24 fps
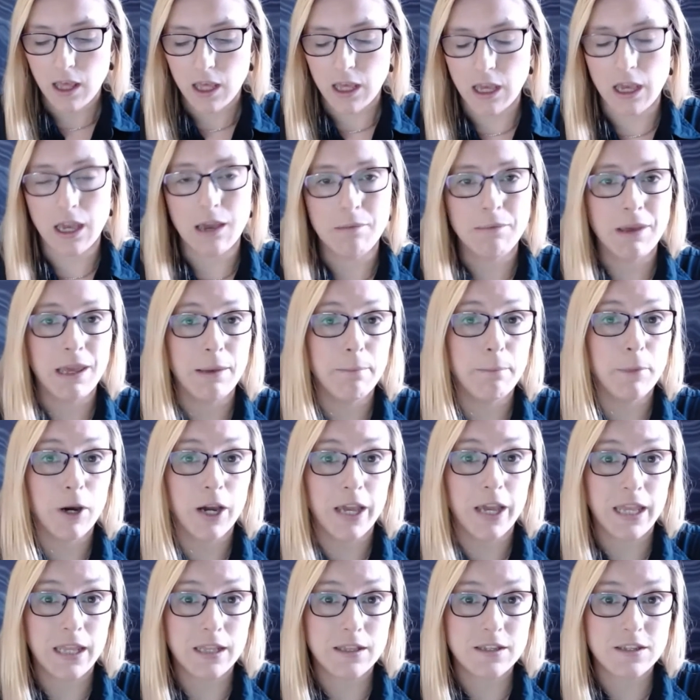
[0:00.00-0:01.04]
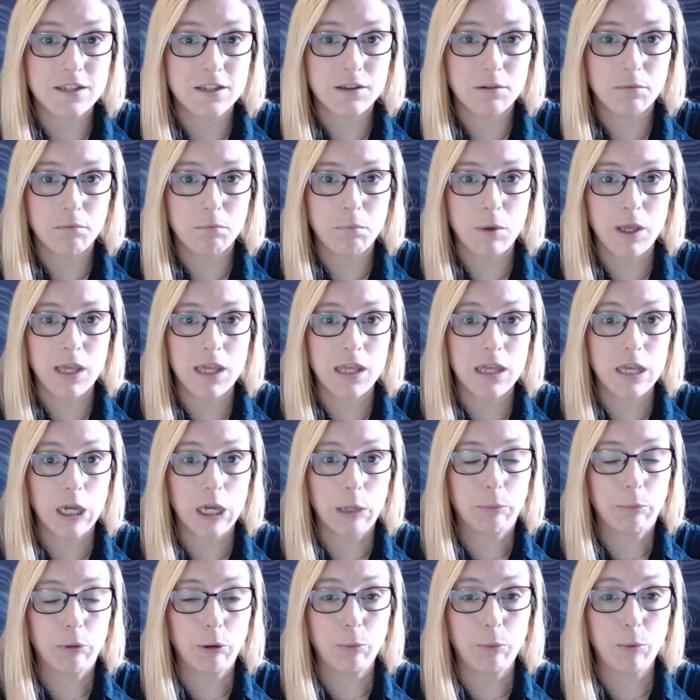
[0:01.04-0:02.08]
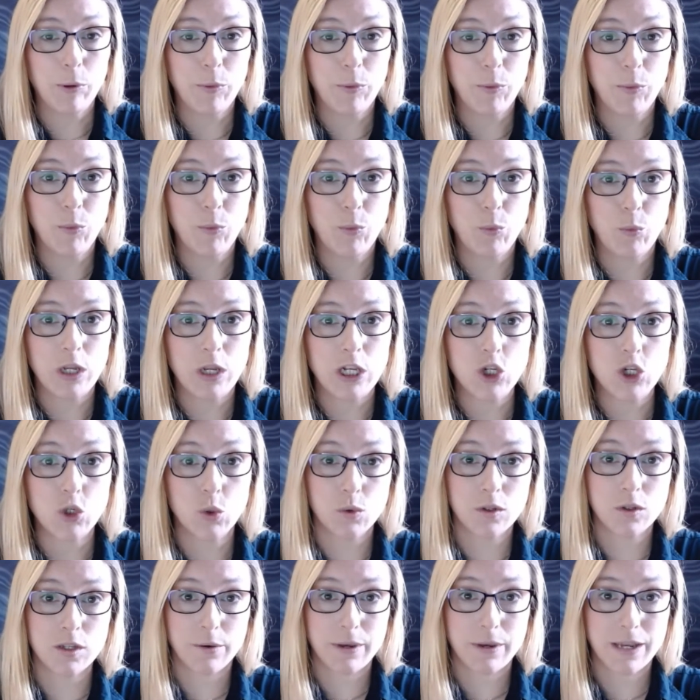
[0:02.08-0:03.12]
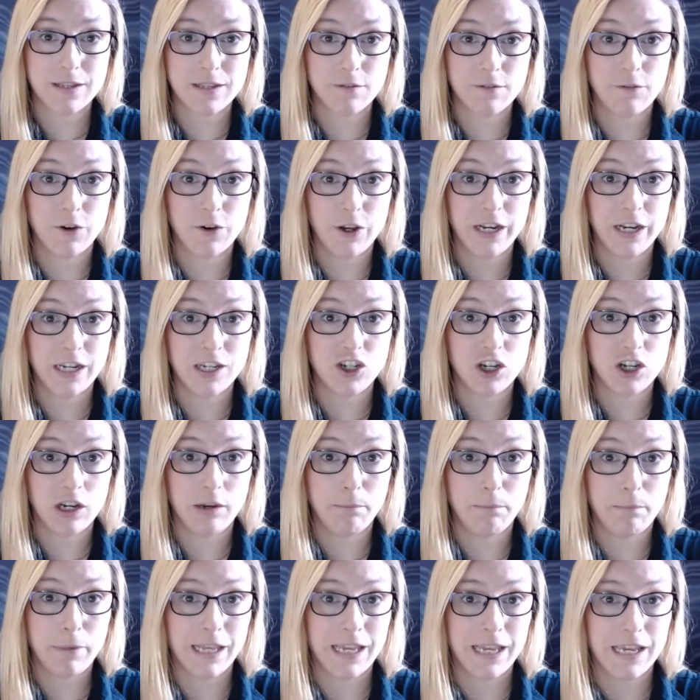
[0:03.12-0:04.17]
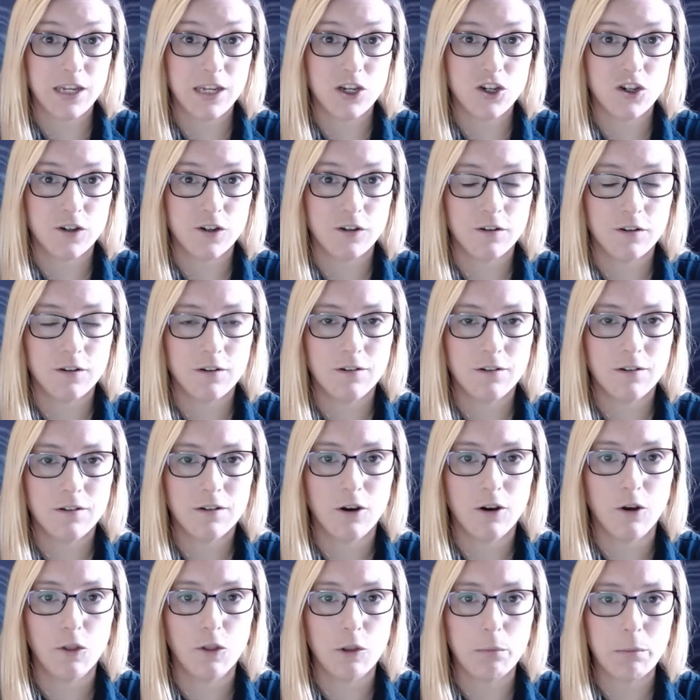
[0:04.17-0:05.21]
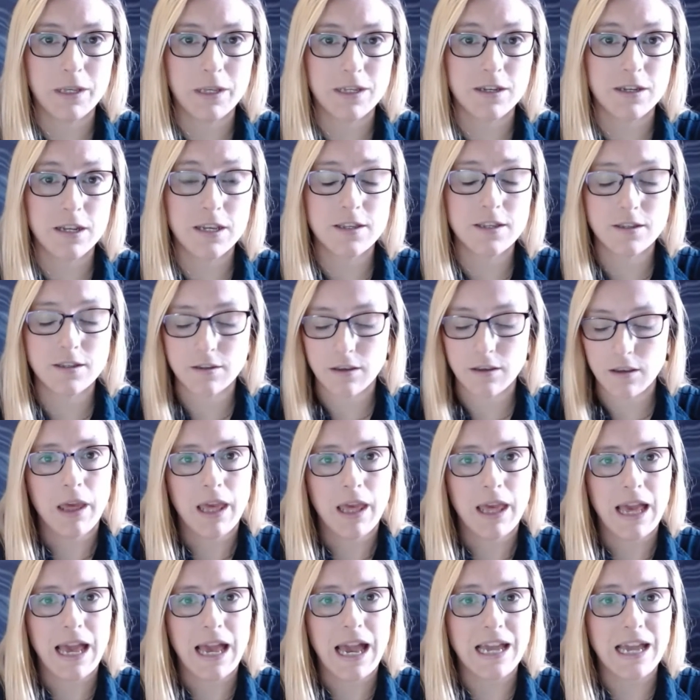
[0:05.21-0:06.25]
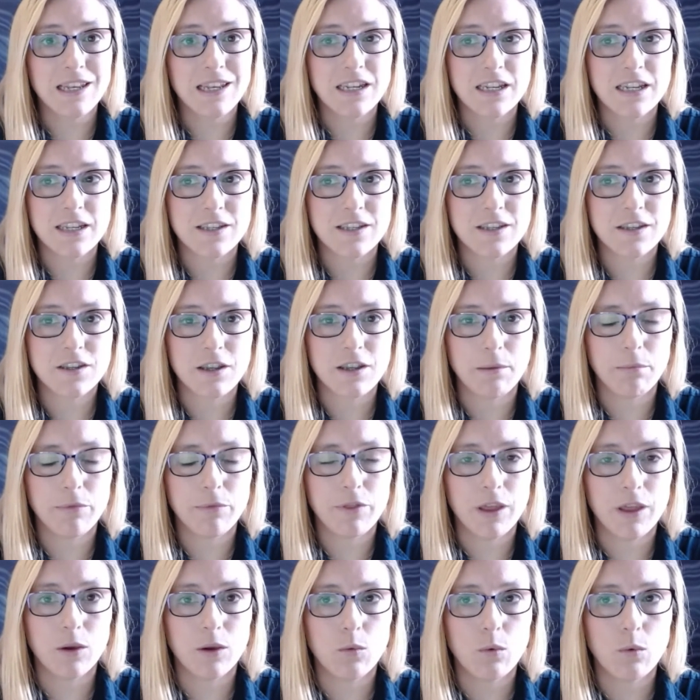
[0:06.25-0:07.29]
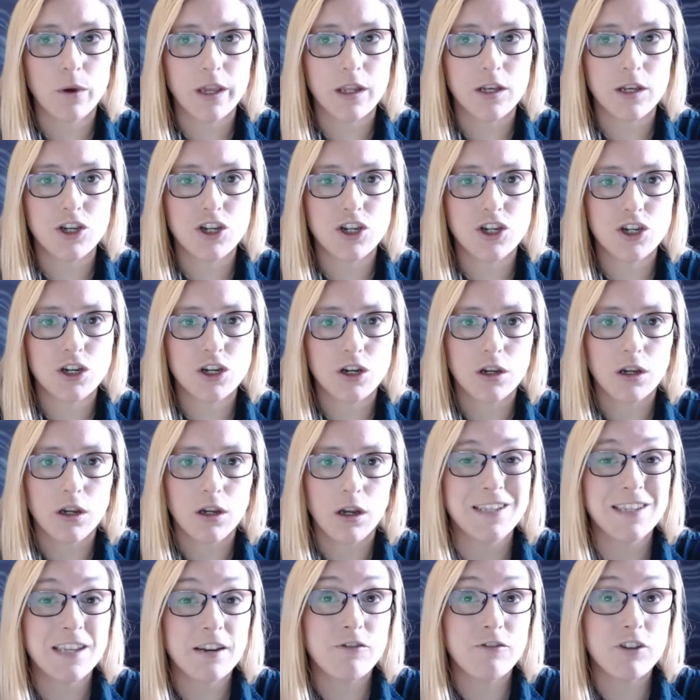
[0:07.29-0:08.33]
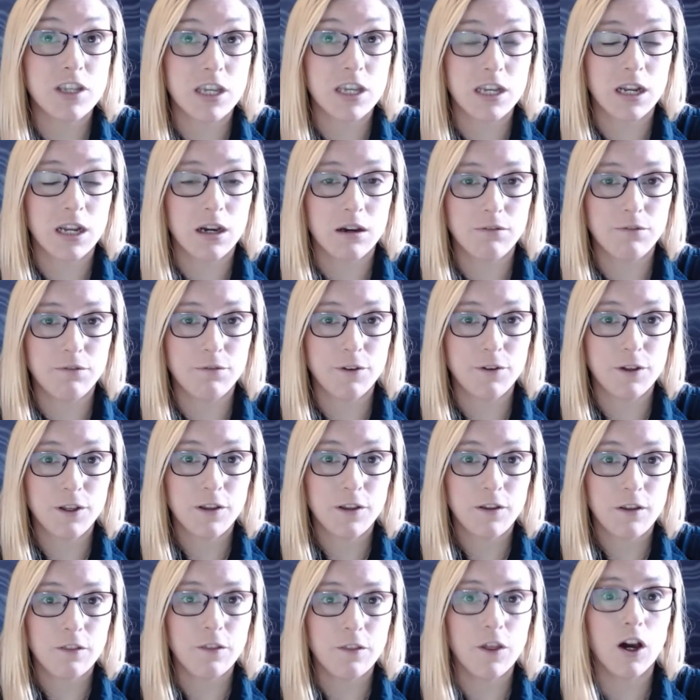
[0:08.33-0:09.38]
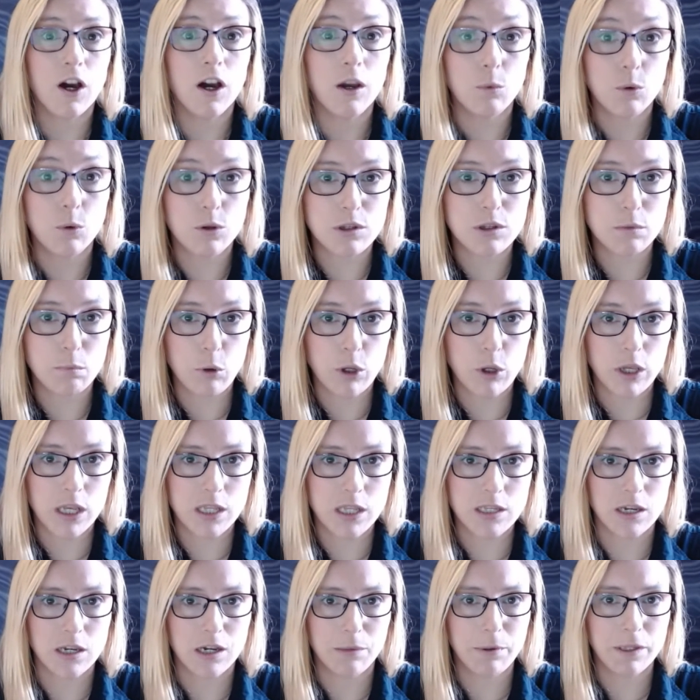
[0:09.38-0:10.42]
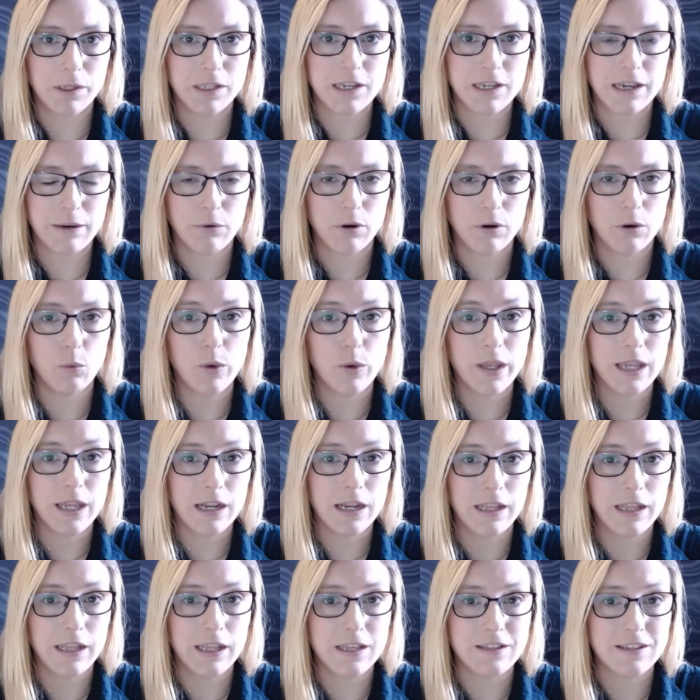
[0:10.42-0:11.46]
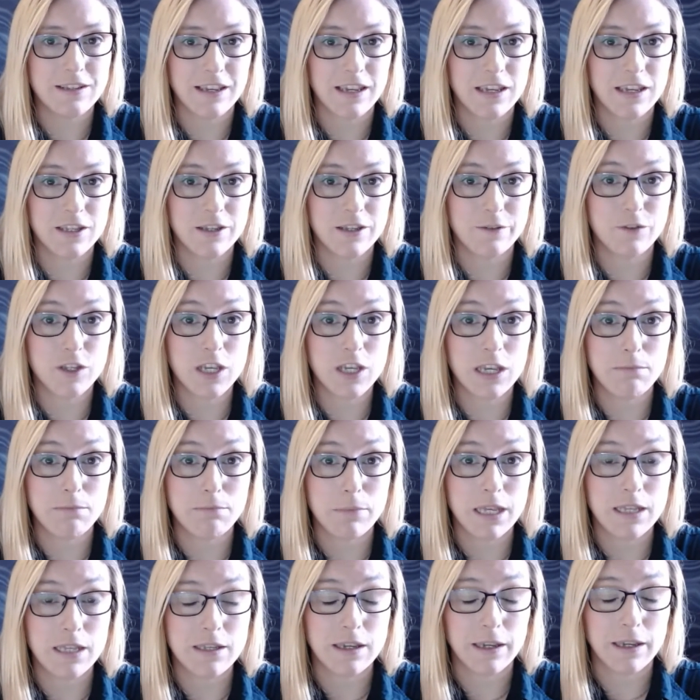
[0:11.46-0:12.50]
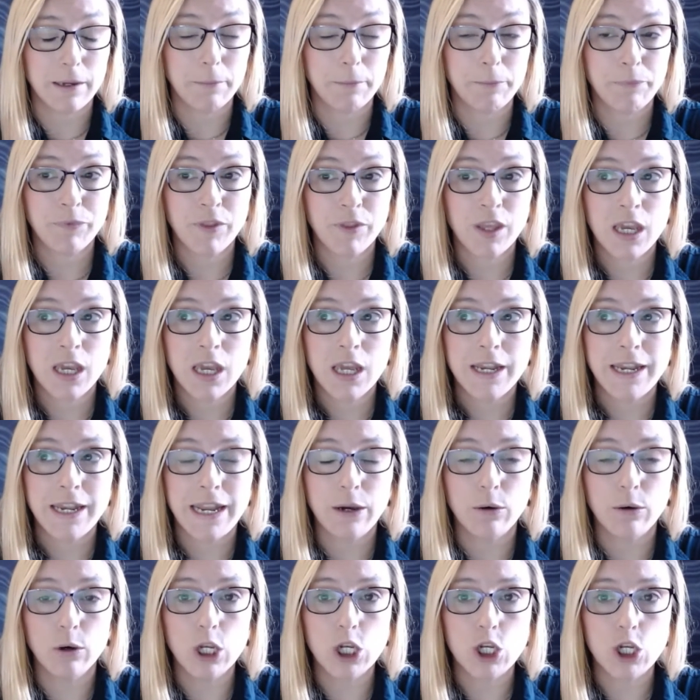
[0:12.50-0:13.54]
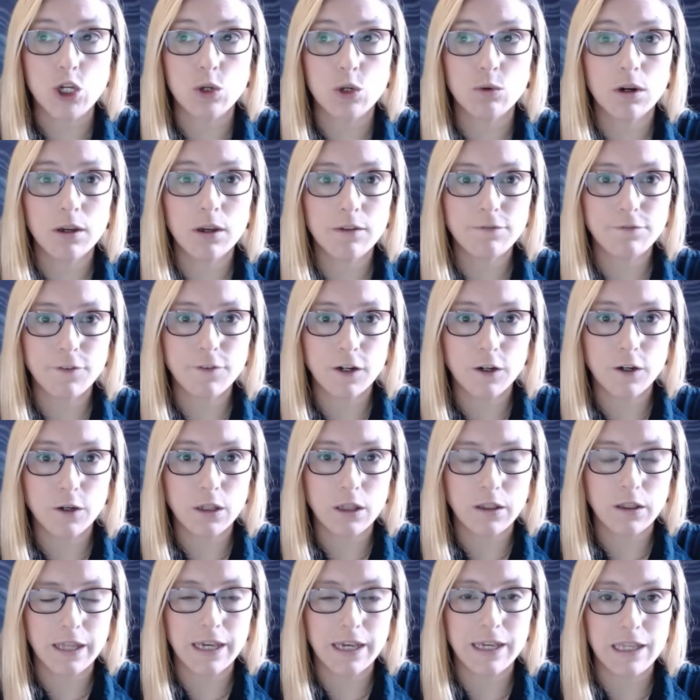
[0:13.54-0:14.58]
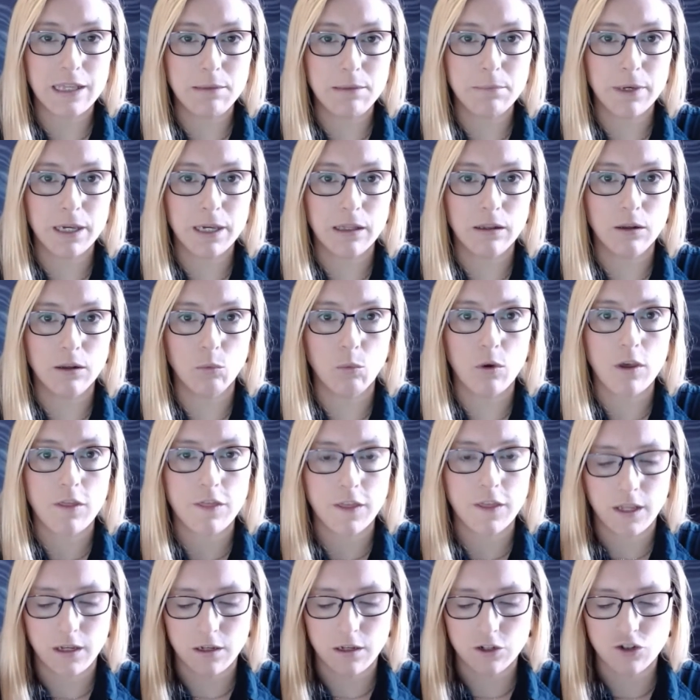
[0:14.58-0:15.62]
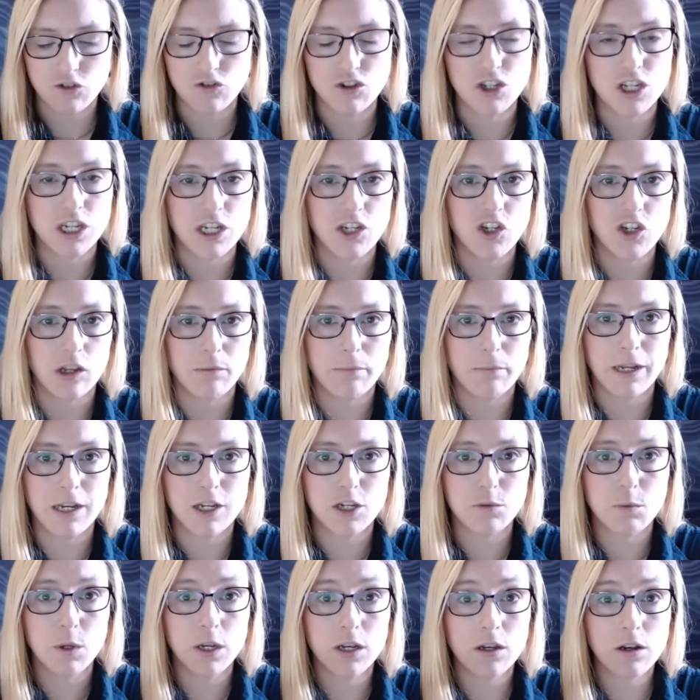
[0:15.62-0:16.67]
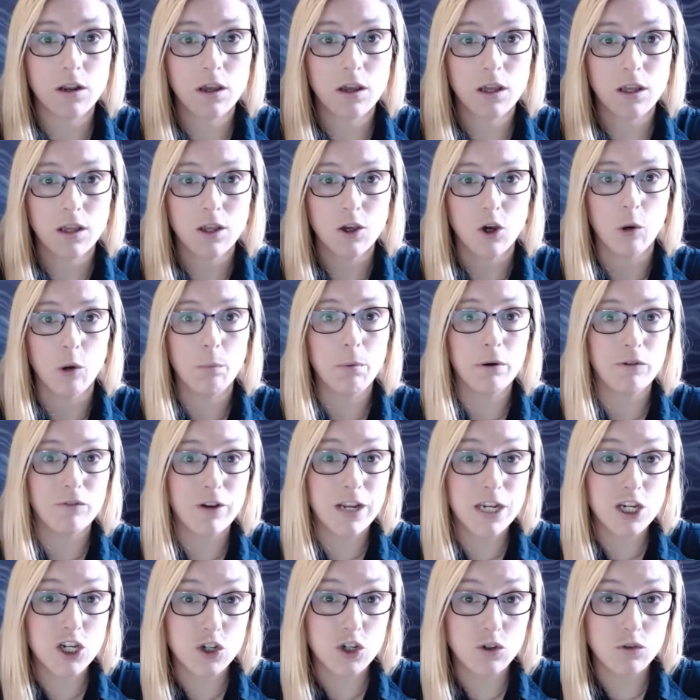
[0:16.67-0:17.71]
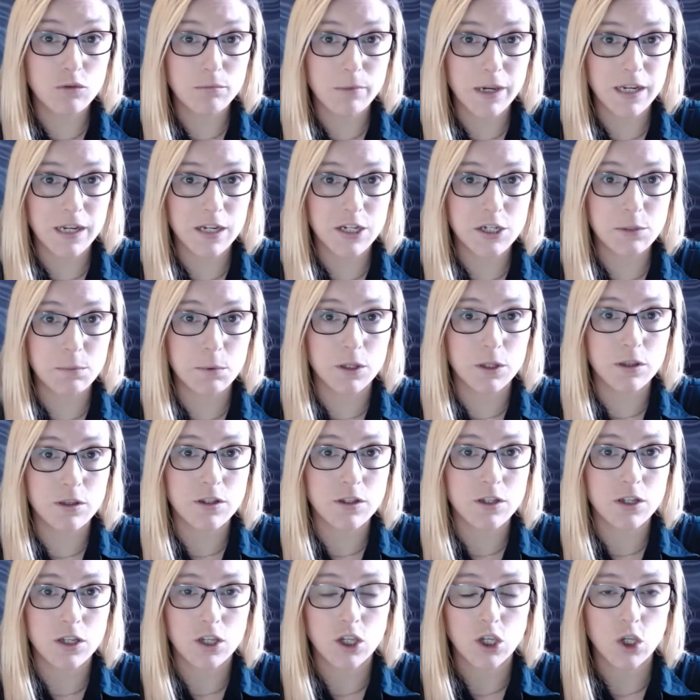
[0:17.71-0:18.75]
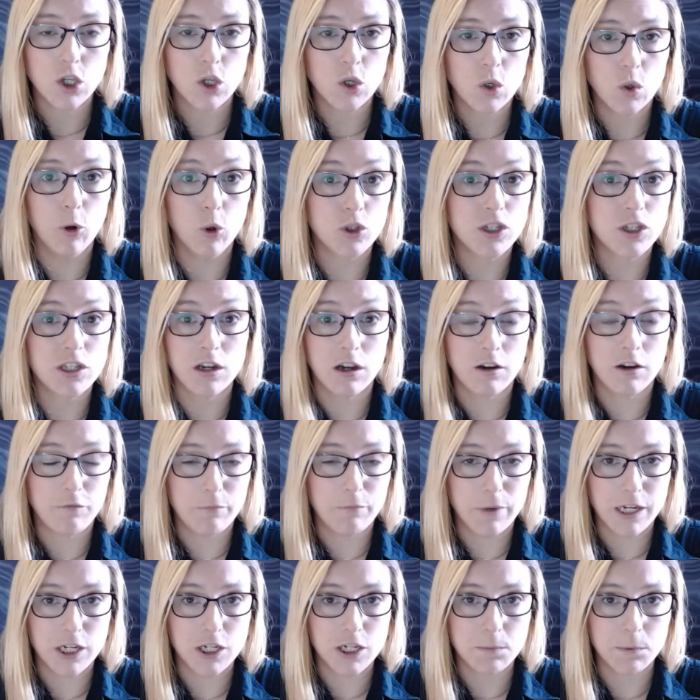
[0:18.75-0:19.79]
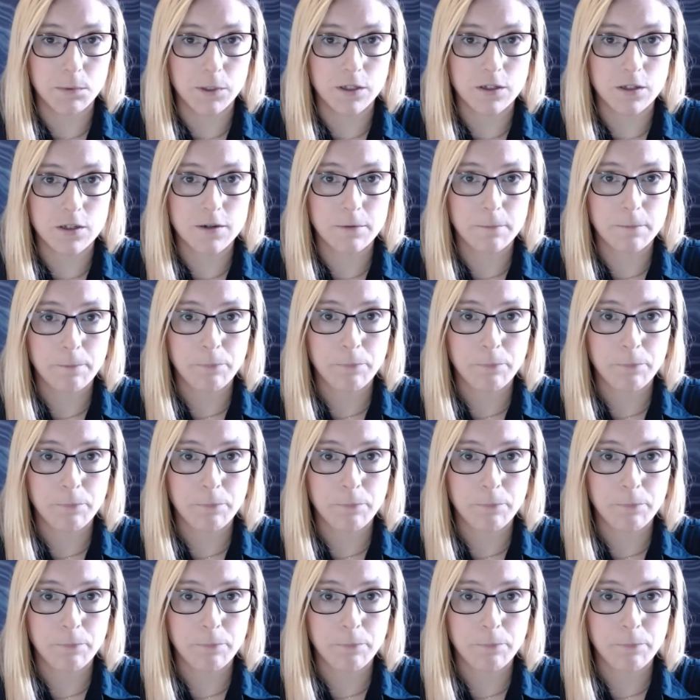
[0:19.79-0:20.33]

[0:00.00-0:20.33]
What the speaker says: It might be a problem which also has a financial implication on the business, and it's something which is serious enough that I want to bring it up at our weekly executive team meeting. Now, do I file that email within strategic management, operational management, or staff management?